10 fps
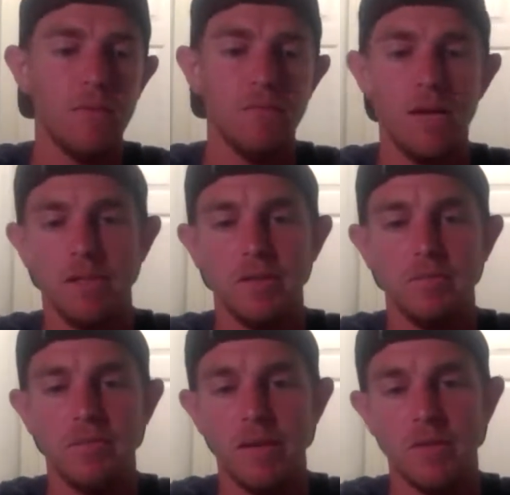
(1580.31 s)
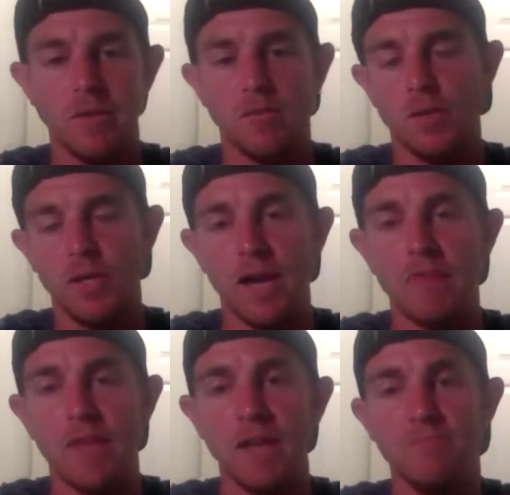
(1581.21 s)
maybe we
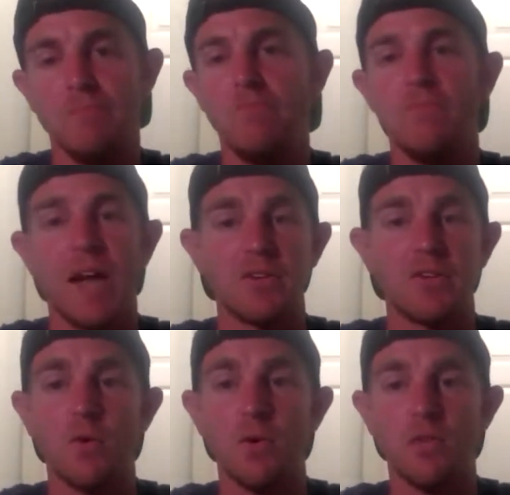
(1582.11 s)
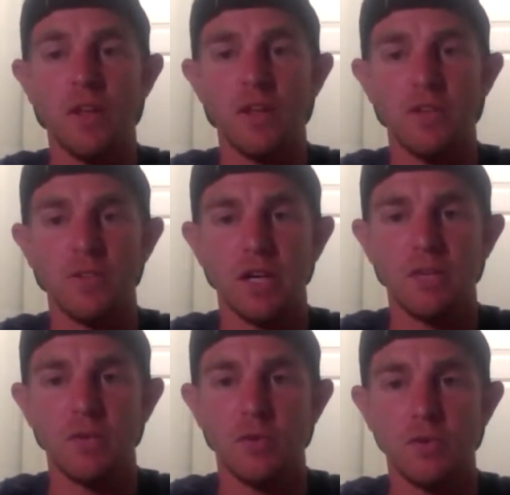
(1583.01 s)
have that course, that different kind
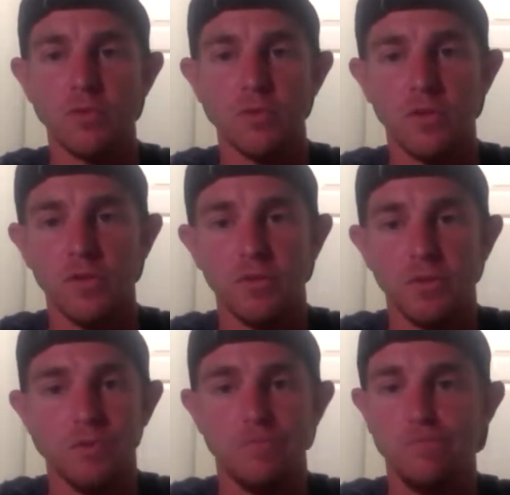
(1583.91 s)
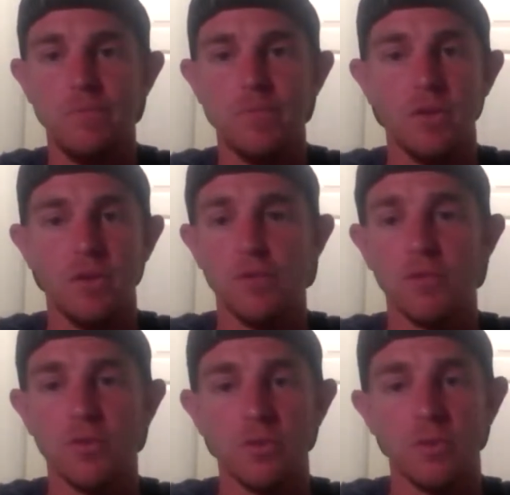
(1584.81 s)
of course for a different
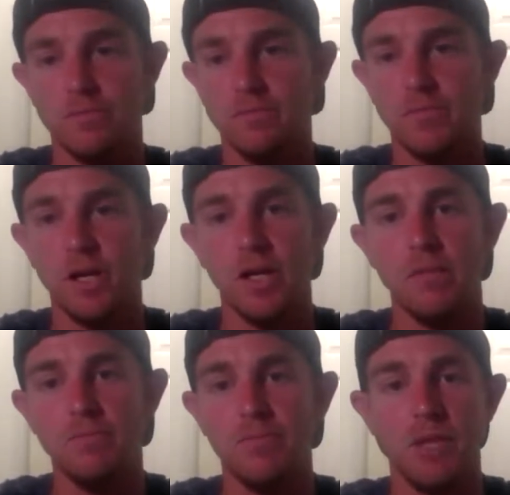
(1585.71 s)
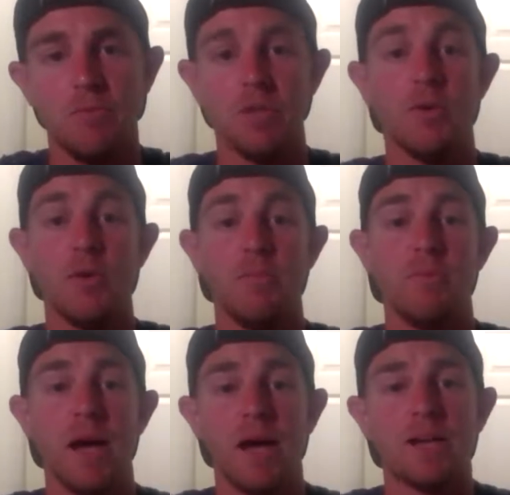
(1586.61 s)
tournament. Bring a
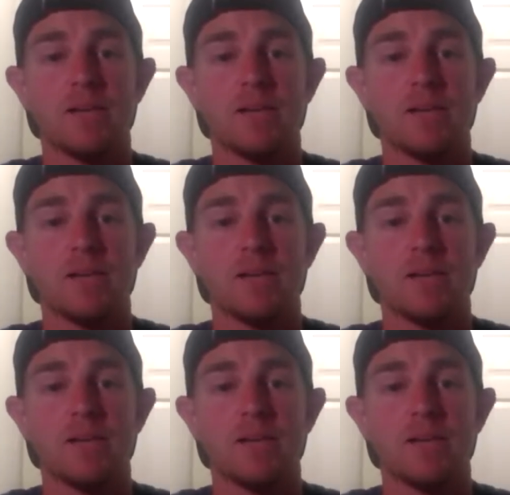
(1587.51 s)
Weeby back.